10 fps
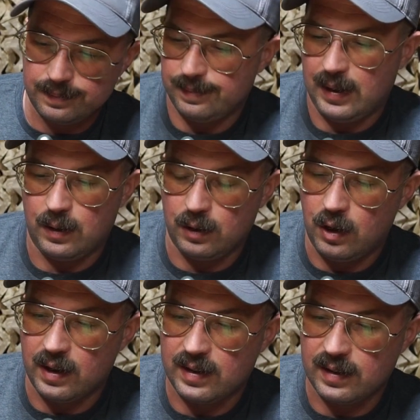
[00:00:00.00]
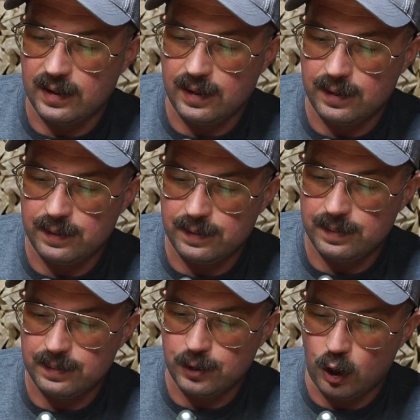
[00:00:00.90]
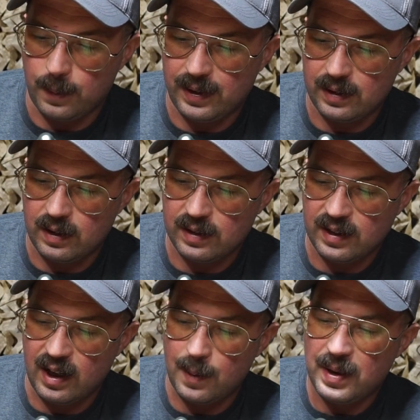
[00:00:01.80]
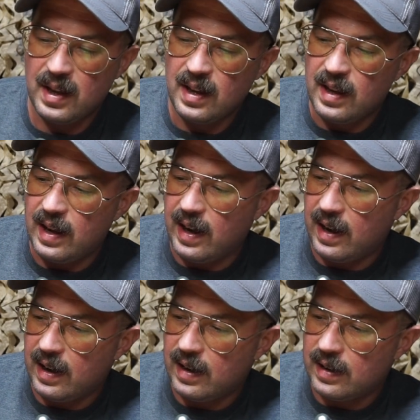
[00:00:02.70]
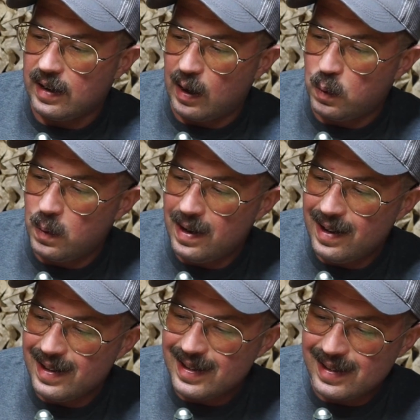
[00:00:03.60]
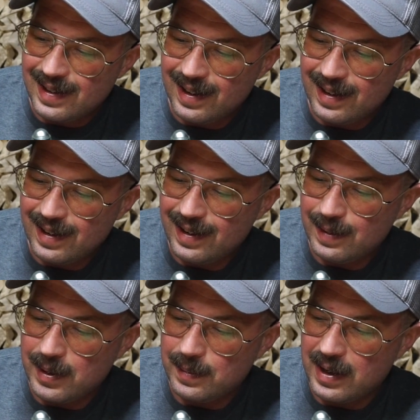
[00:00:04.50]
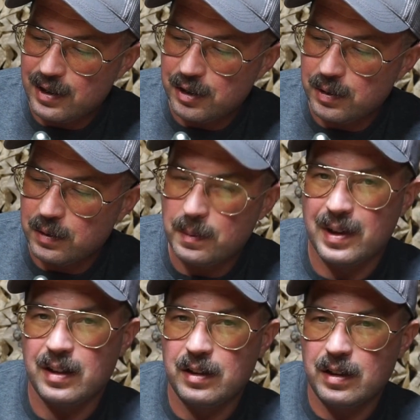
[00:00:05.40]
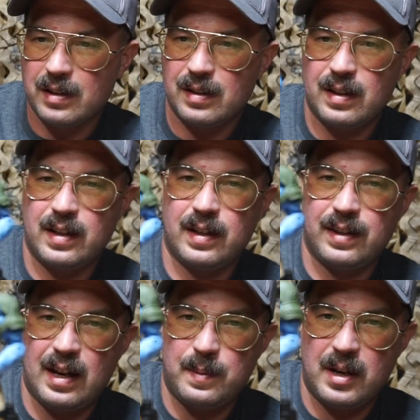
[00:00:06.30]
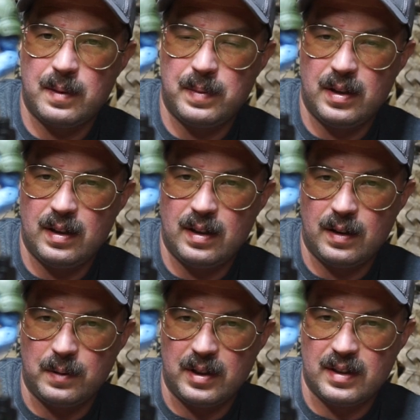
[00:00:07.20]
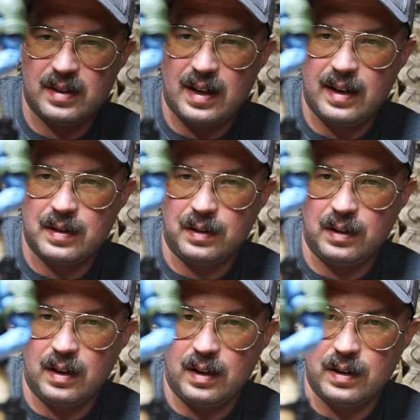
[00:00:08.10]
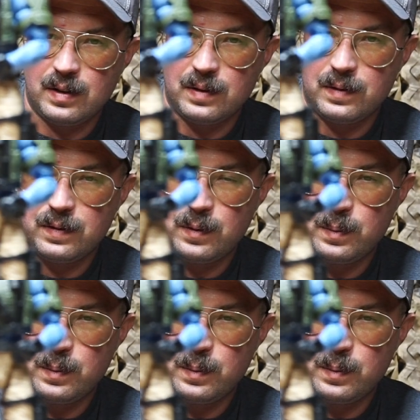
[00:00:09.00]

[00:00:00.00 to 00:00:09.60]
long sleeve garment on top. And I want to say, but I'm not sure, but it looks like that might be a recycle of